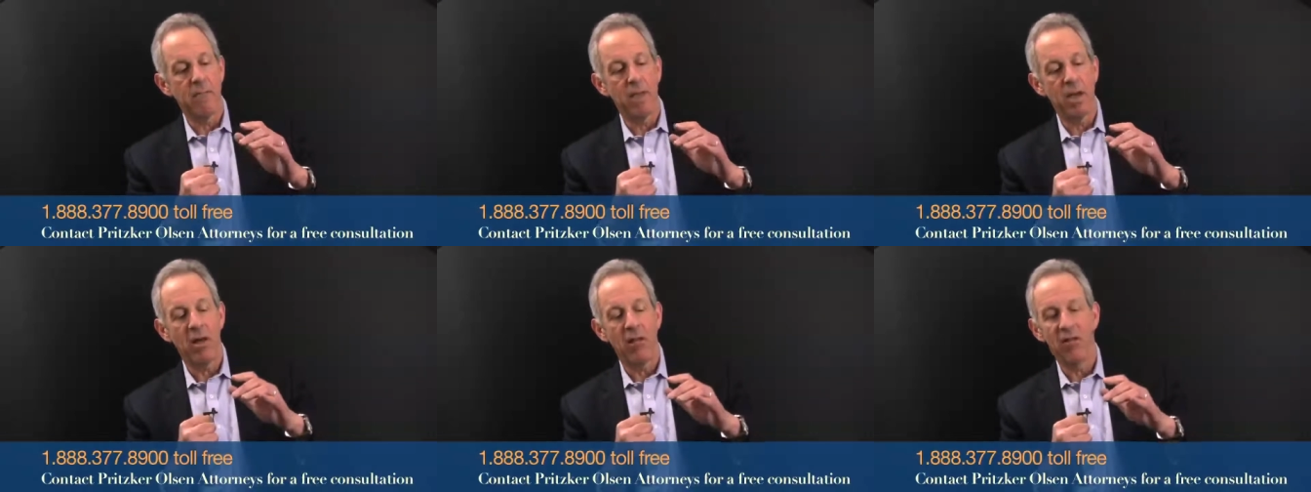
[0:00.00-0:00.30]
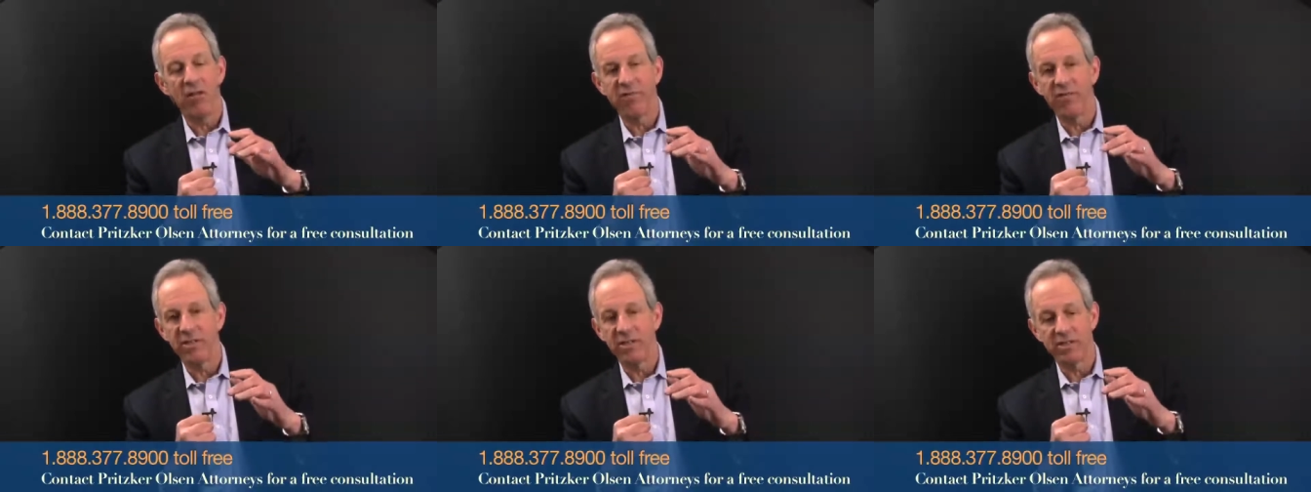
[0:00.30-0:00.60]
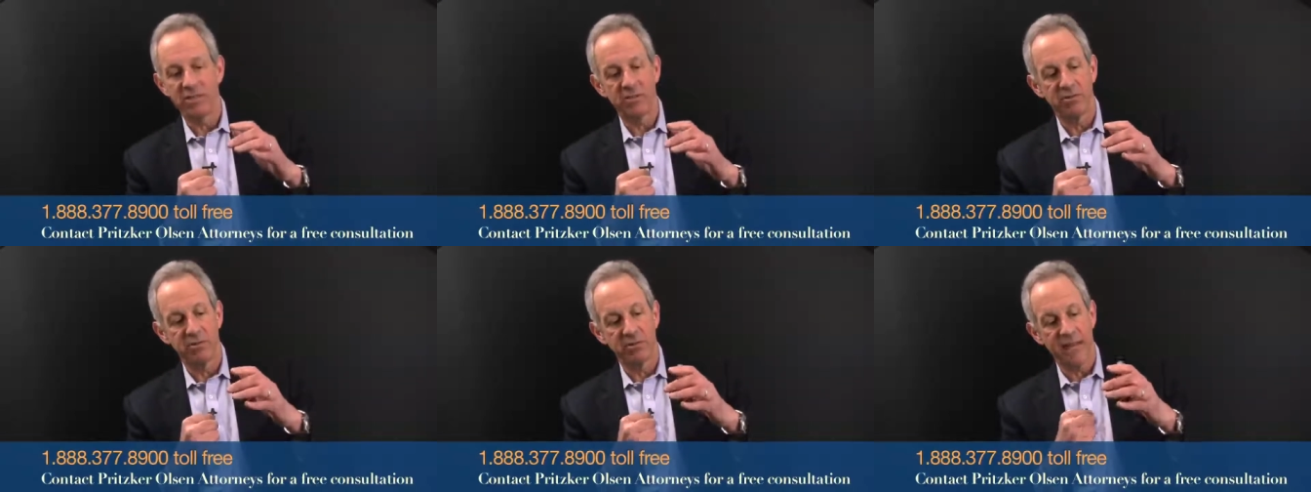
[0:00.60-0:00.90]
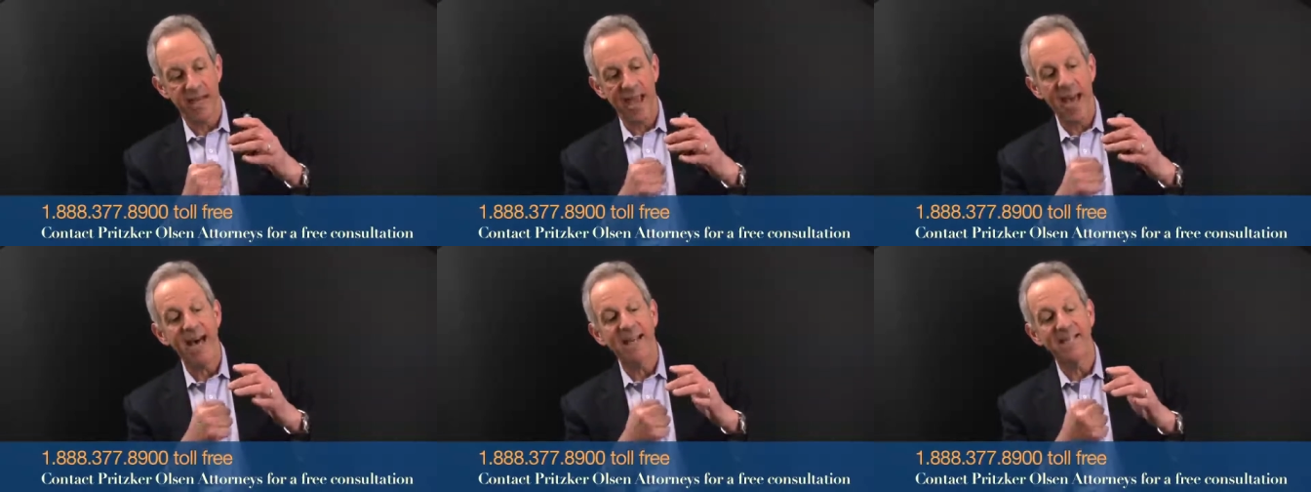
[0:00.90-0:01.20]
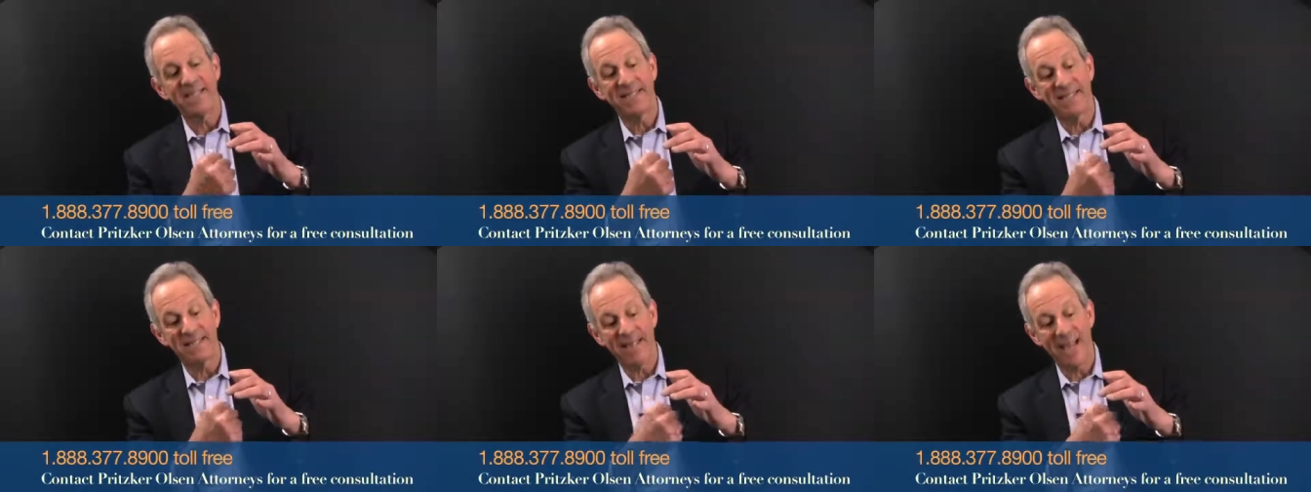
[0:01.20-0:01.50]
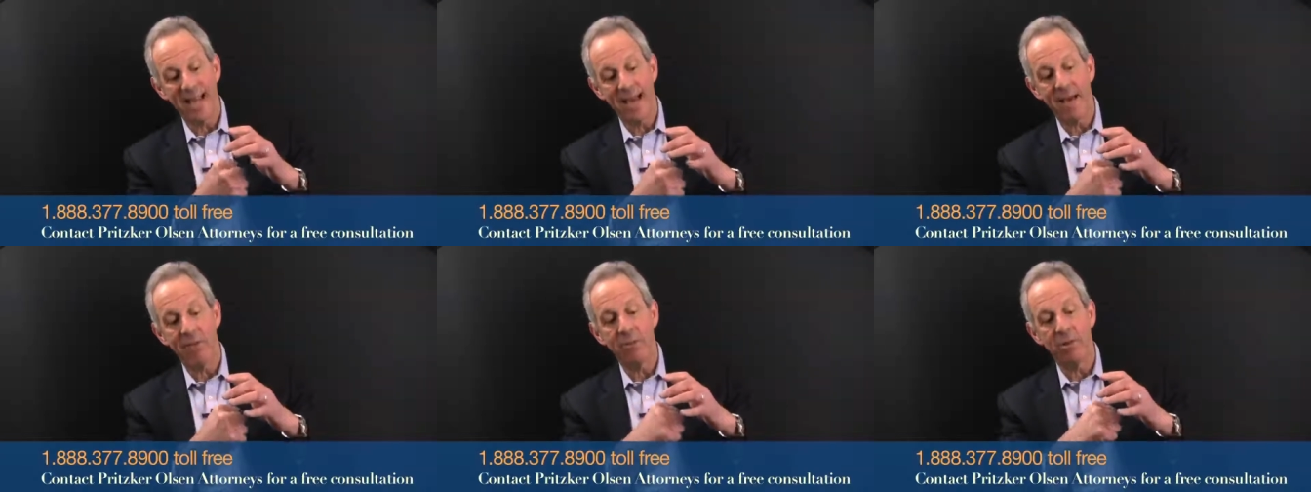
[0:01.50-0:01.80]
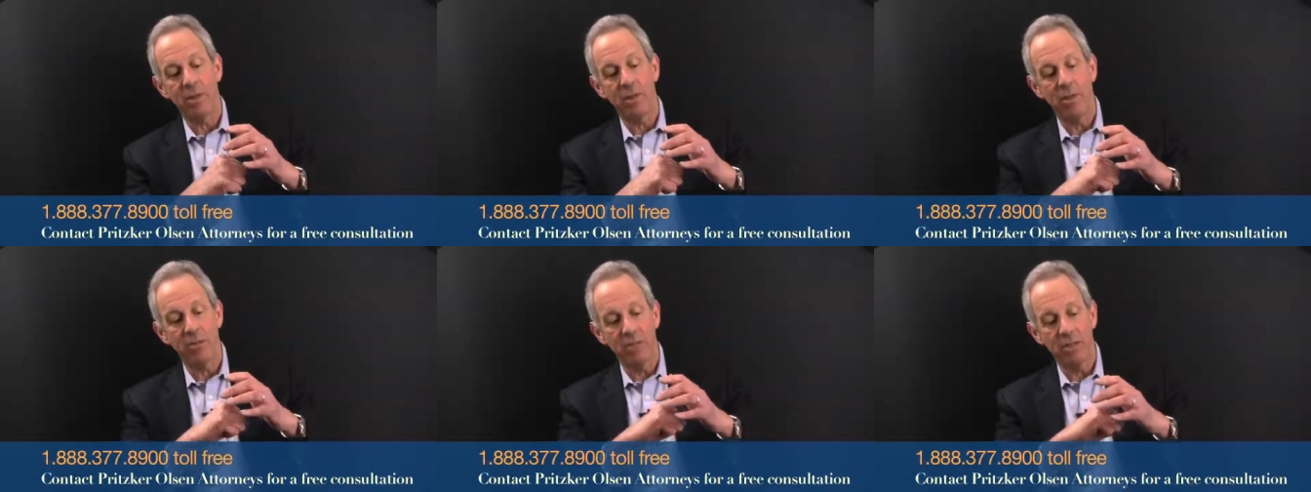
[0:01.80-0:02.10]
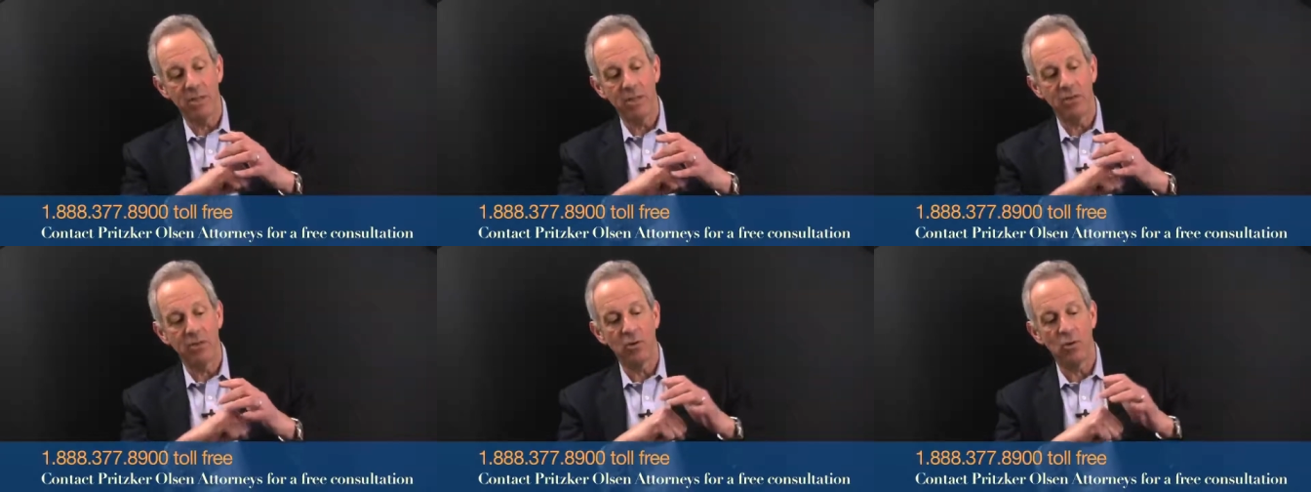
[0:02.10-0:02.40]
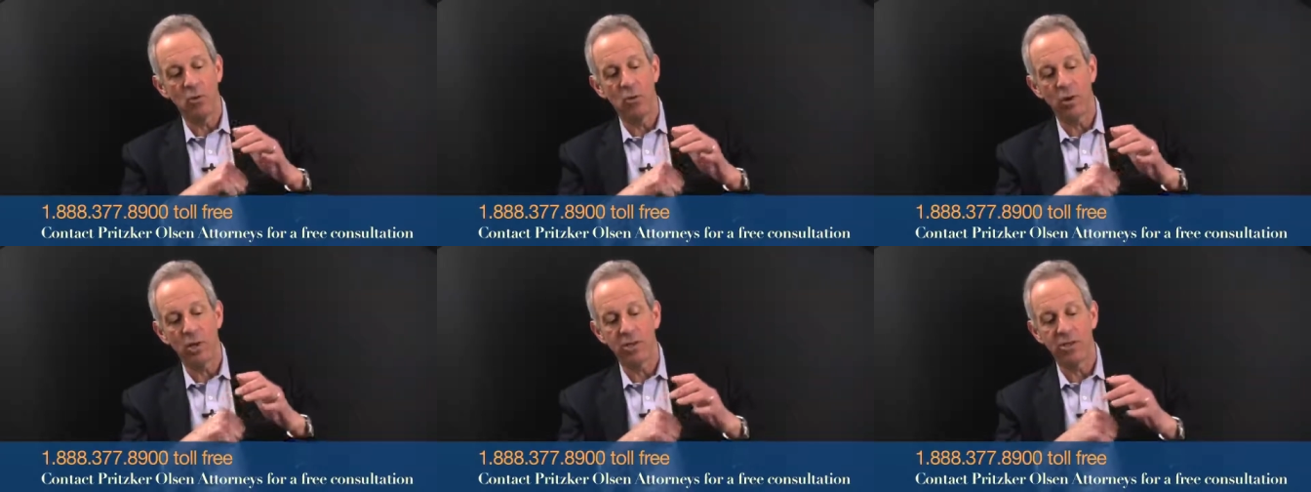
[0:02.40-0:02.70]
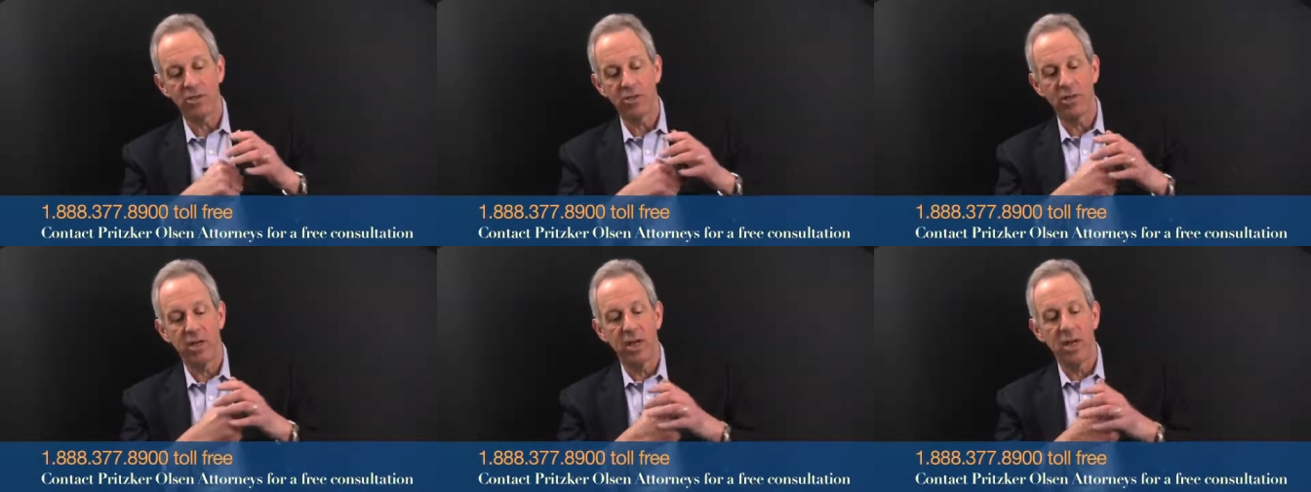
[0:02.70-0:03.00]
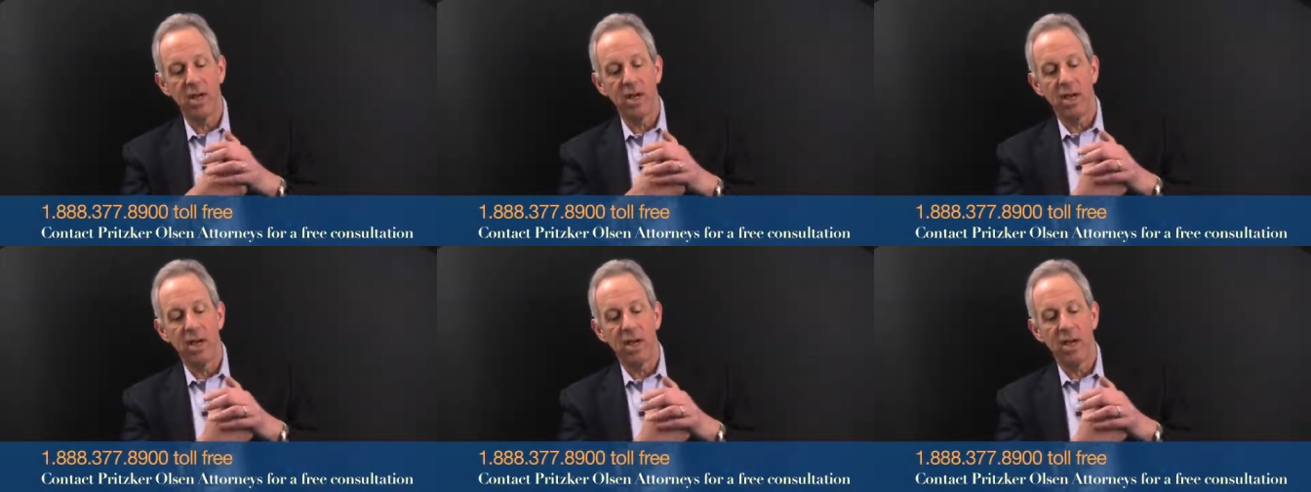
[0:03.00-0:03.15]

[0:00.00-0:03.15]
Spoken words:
pelvis, or the acetabulum, into which